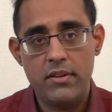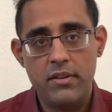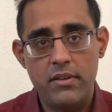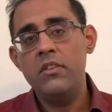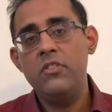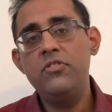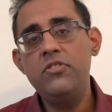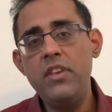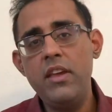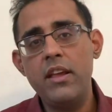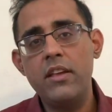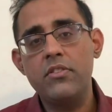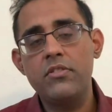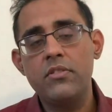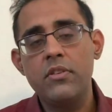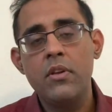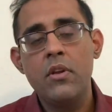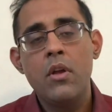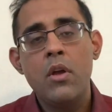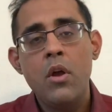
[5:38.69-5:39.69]
6,
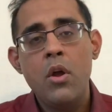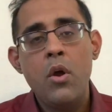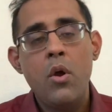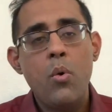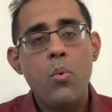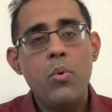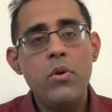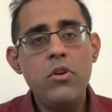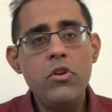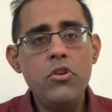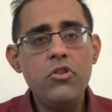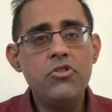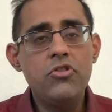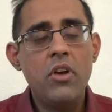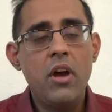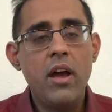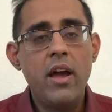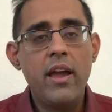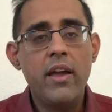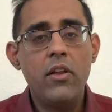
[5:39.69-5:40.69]
when your
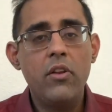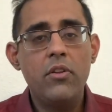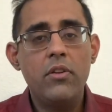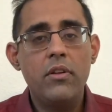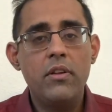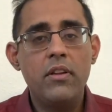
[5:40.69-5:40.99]
child